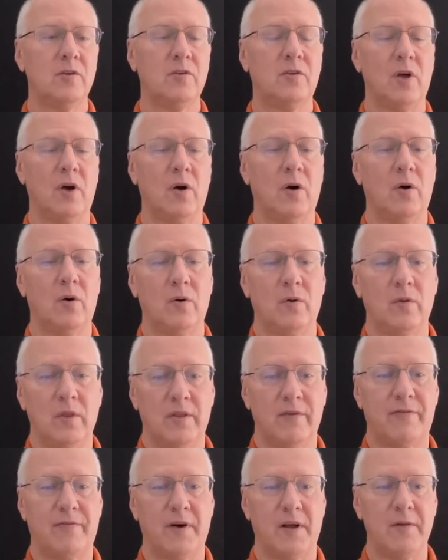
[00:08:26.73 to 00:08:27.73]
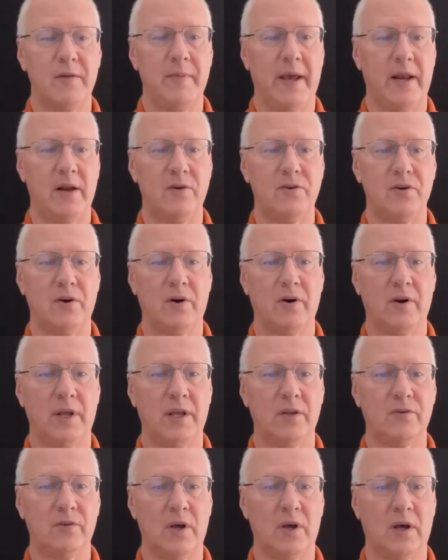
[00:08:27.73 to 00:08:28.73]
So the fund manager
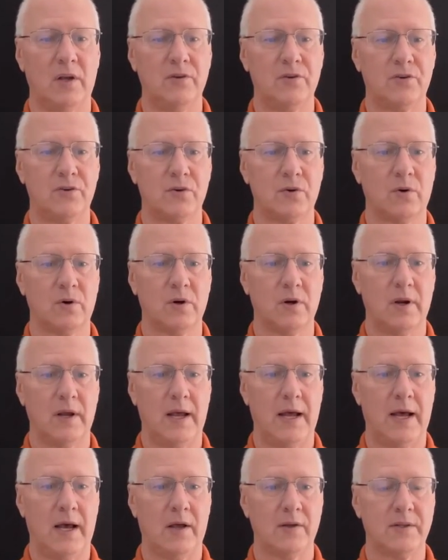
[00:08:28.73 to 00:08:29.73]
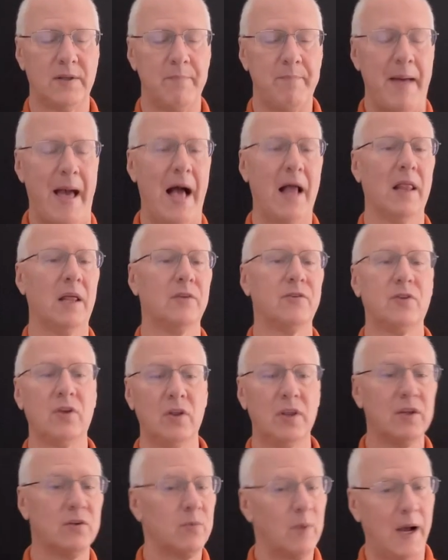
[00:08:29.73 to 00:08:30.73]
is unsure how to balance.
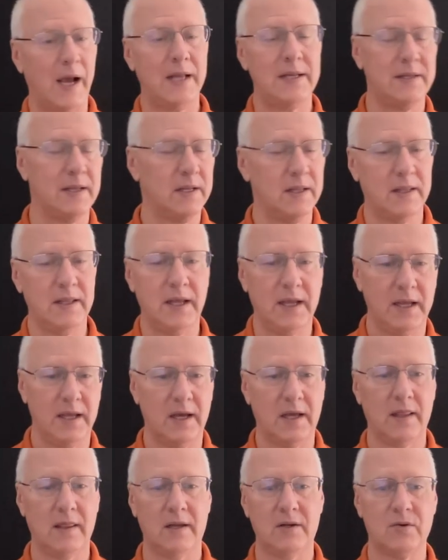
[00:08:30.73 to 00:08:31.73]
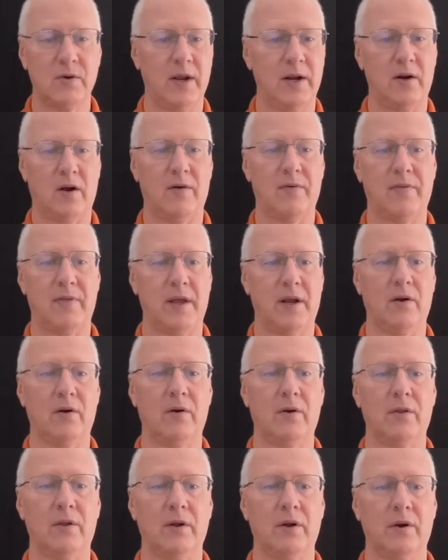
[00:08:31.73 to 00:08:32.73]
So this is why I did the, uh, the trade off thing
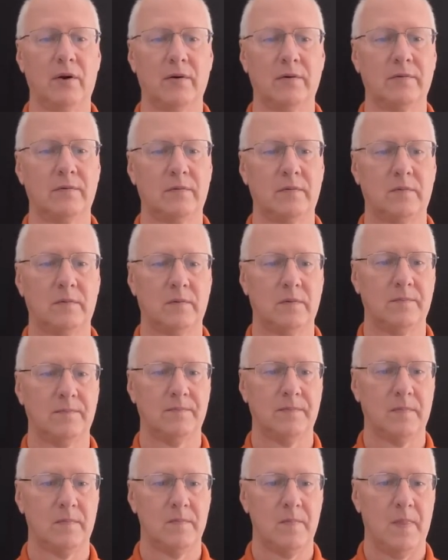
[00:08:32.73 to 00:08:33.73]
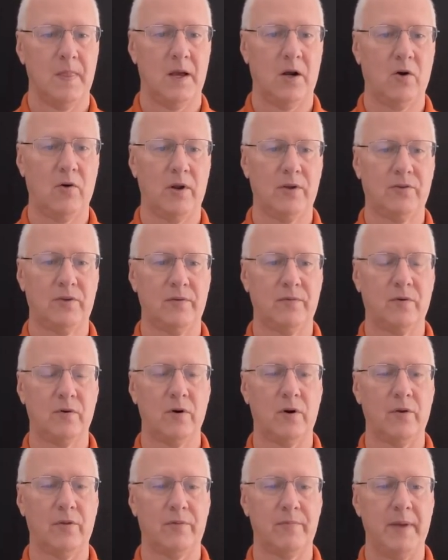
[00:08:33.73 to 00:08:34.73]
earlier aggressive
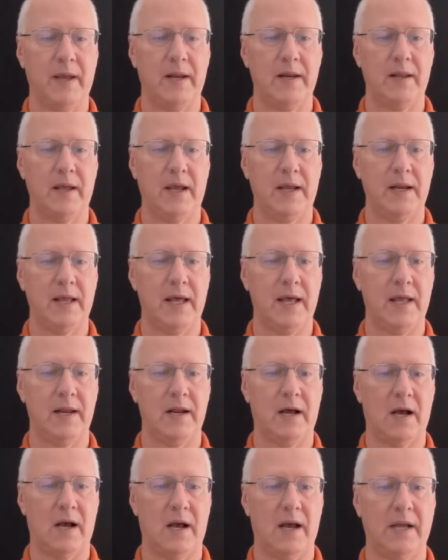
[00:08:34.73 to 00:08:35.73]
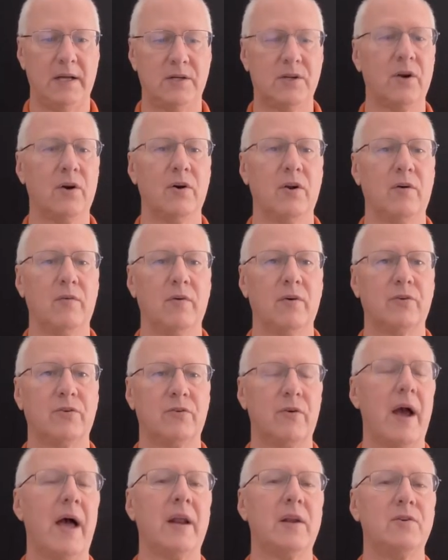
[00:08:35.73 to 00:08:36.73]
growth mandate and high turnover
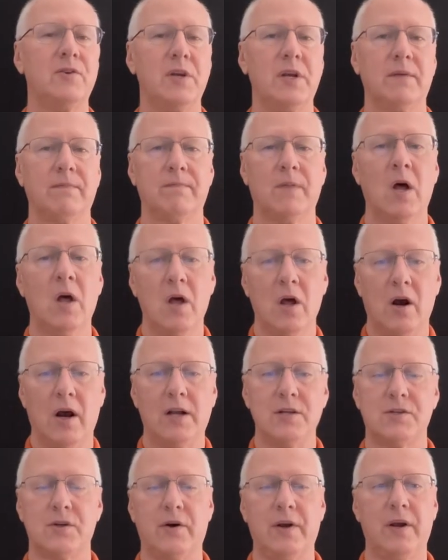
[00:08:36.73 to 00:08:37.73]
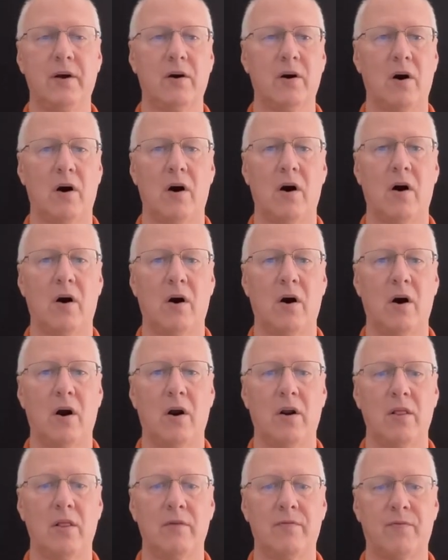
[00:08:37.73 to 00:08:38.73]
strategy. All right, so here
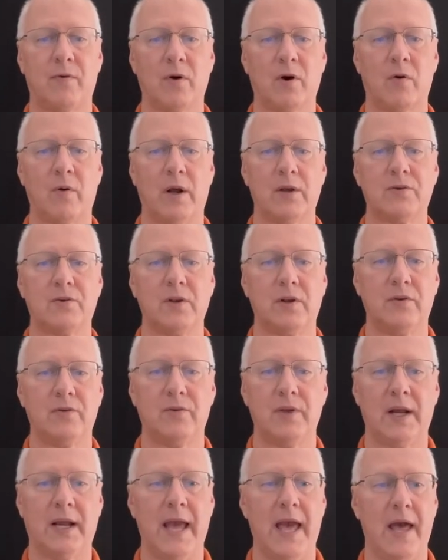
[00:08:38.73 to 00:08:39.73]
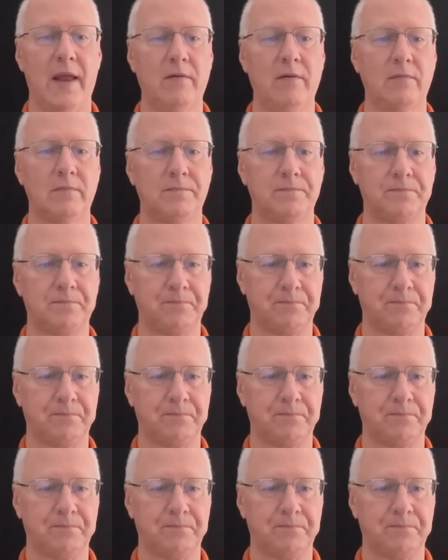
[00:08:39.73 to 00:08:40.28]
are the four questions again.